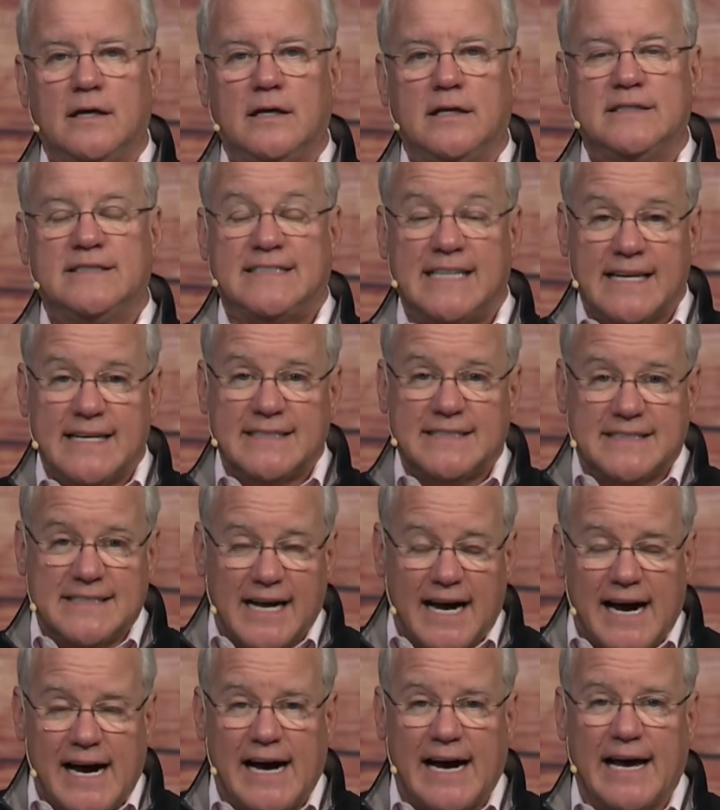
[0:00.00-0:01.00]
Set
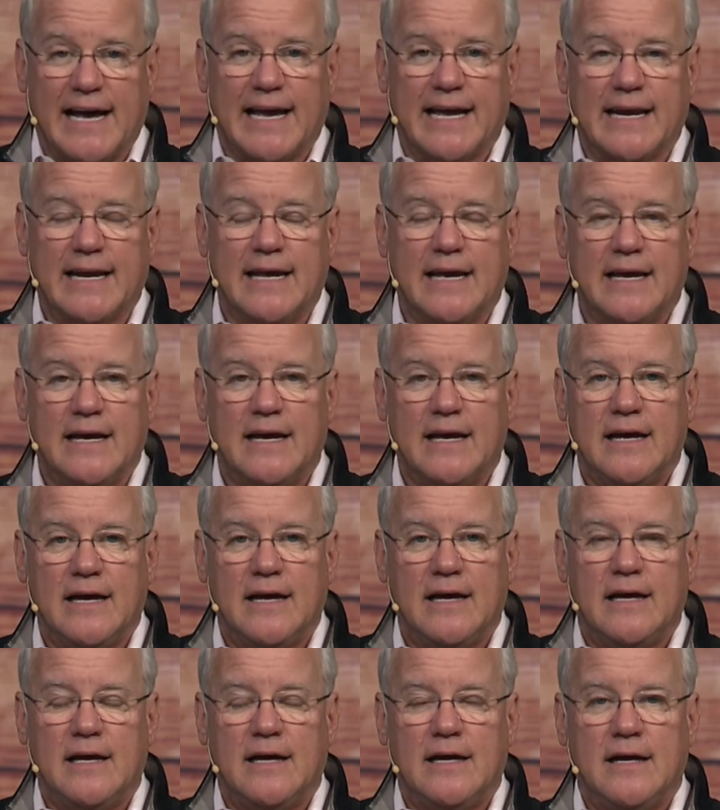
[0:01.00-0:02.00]
aside.
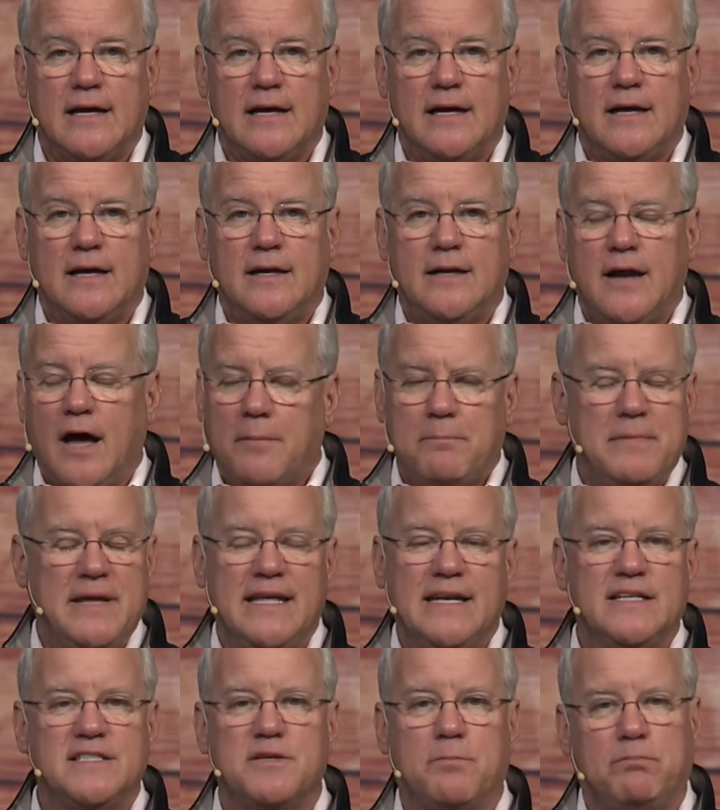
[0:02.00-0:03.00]
Not
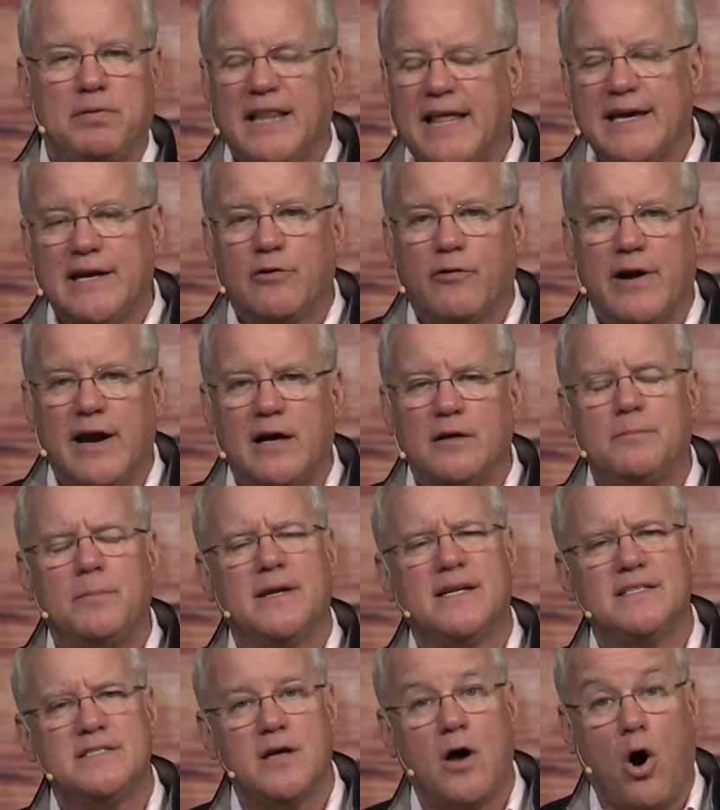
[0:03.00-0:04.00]
meant as a playground,
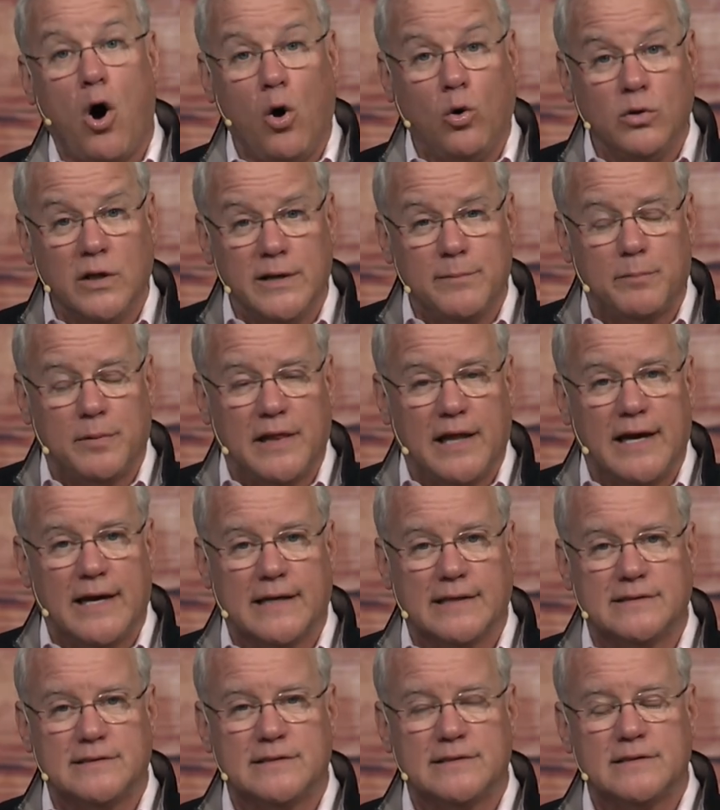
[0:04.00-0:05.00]
but as a holy
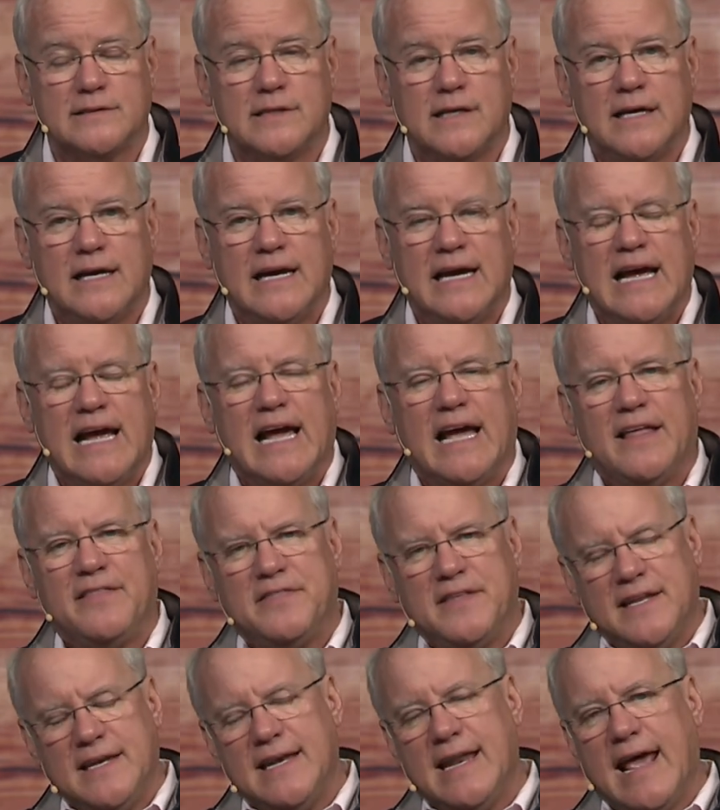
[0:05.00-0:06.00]
place. And
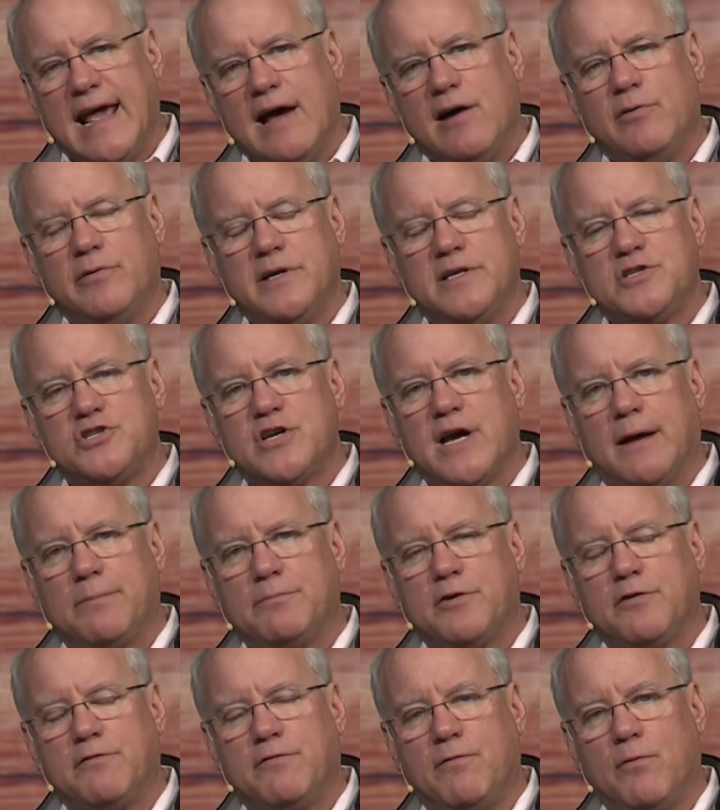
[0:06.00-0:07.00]
then now in
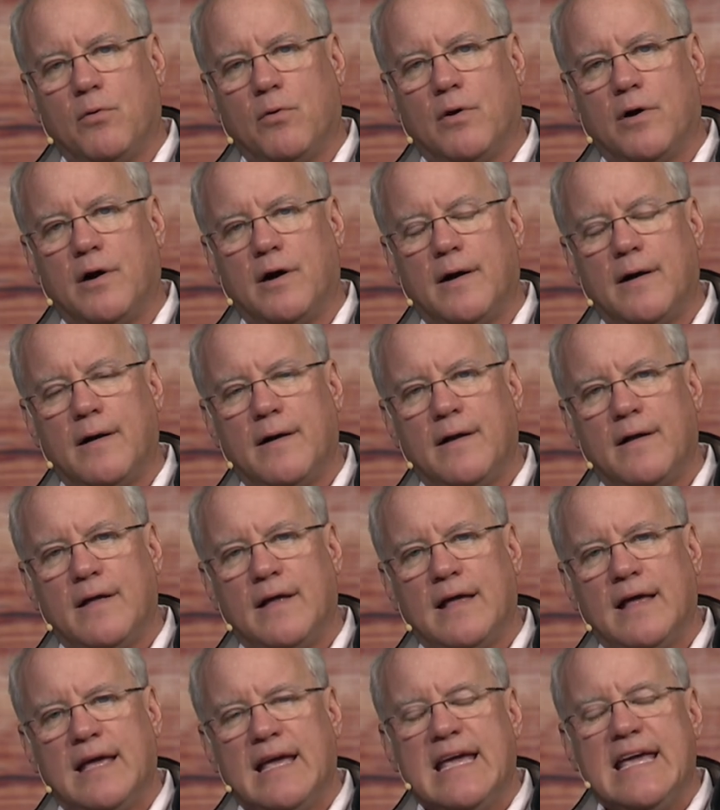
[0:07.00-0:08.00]
chapter 4,
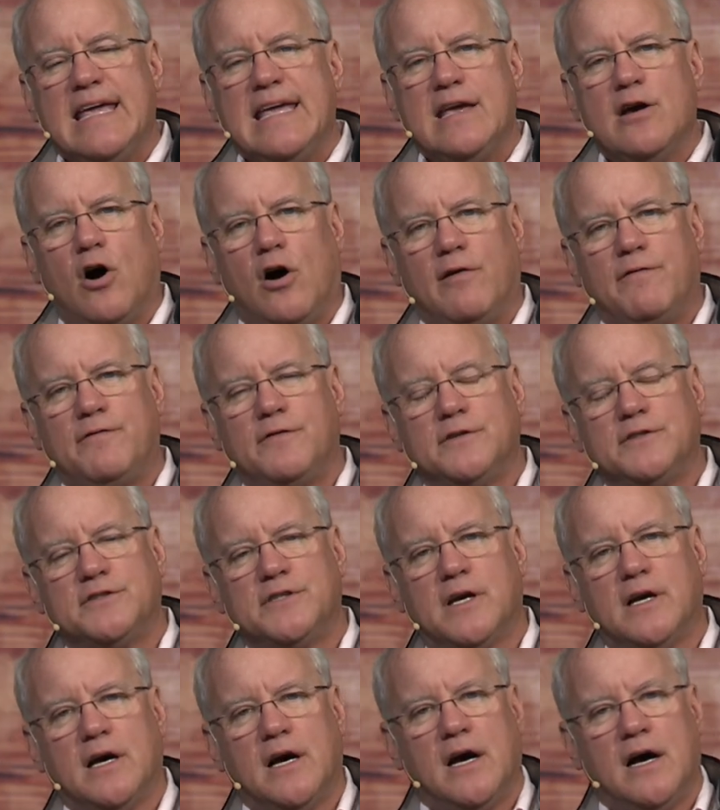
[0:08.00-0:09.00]
he offers
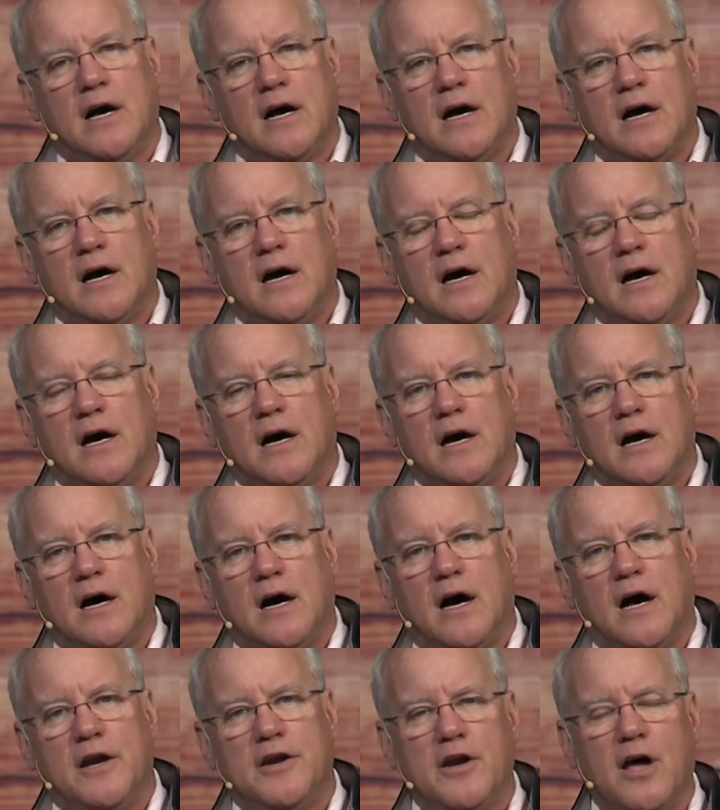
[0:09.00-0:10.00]
a,
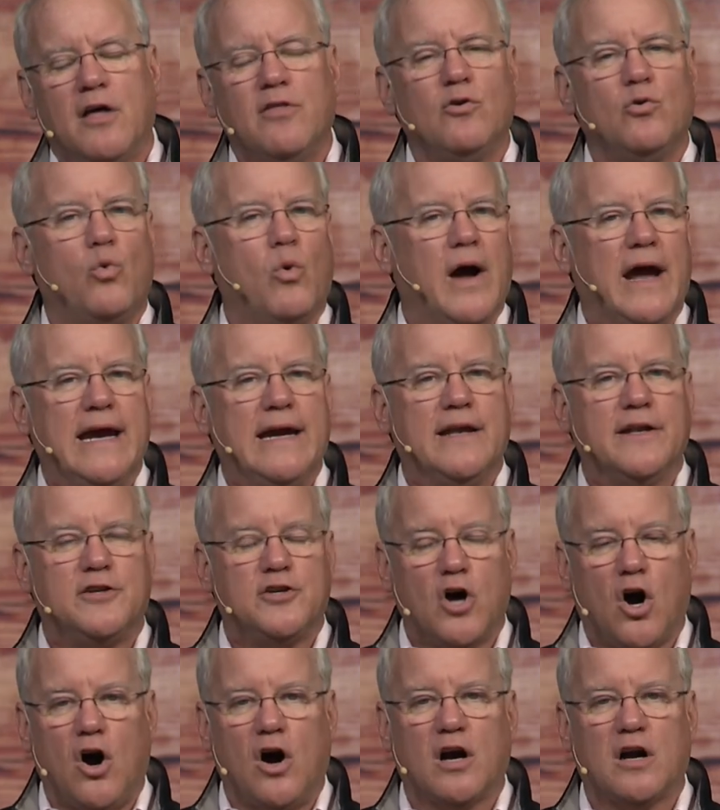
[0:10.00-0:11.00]
another way to
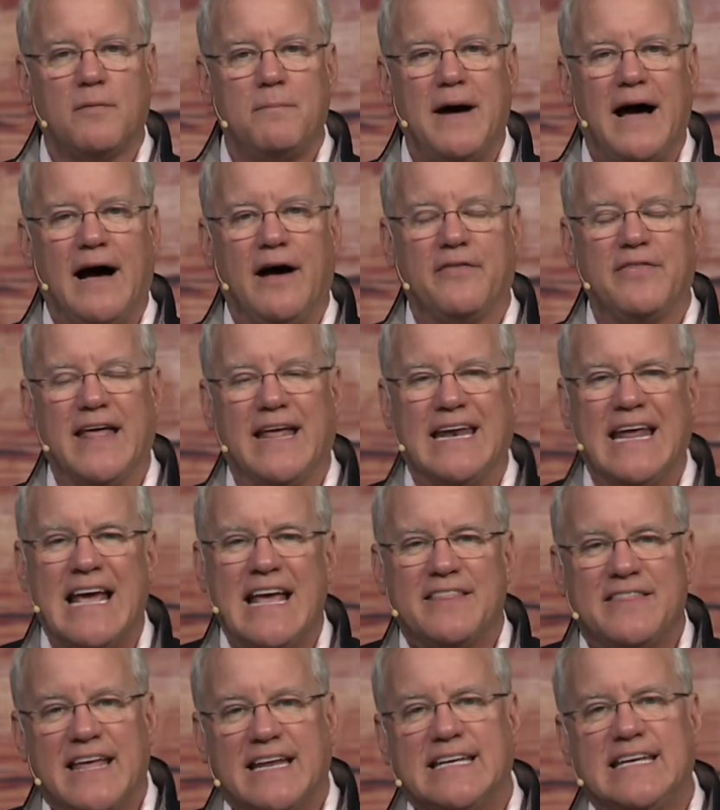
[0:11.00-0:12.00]
talk about that,
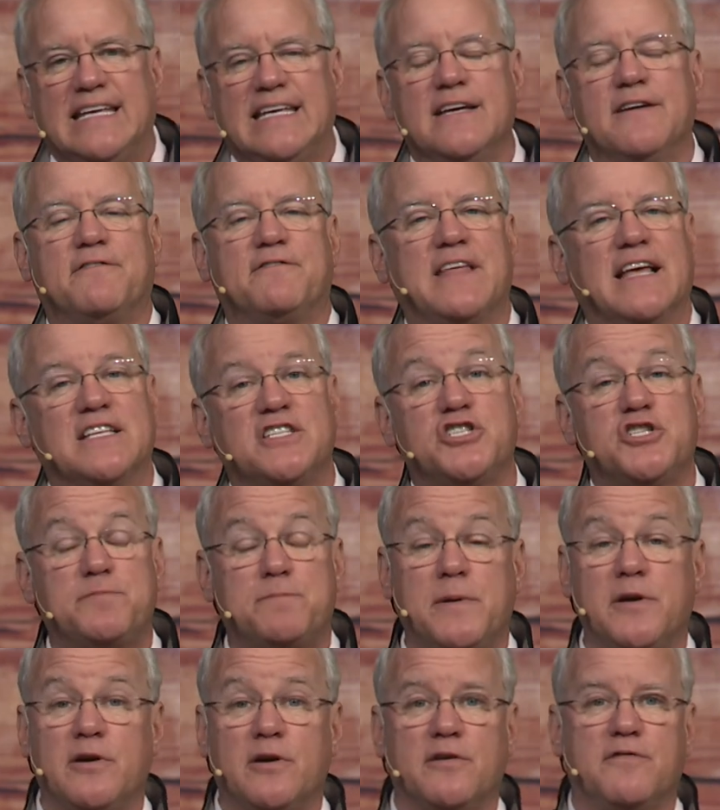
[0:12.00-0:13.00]
that gift, that
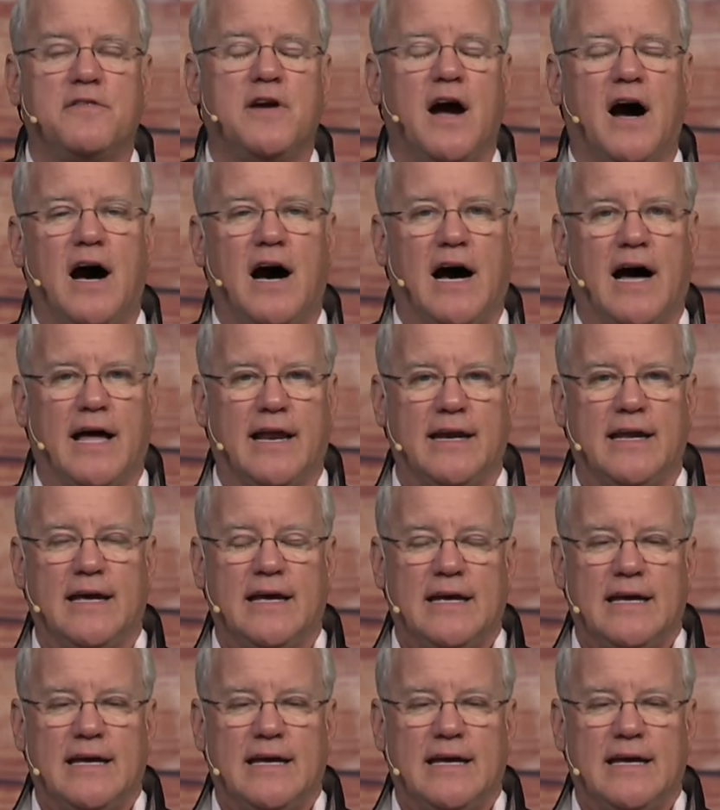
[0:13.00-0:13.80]
Spirit of God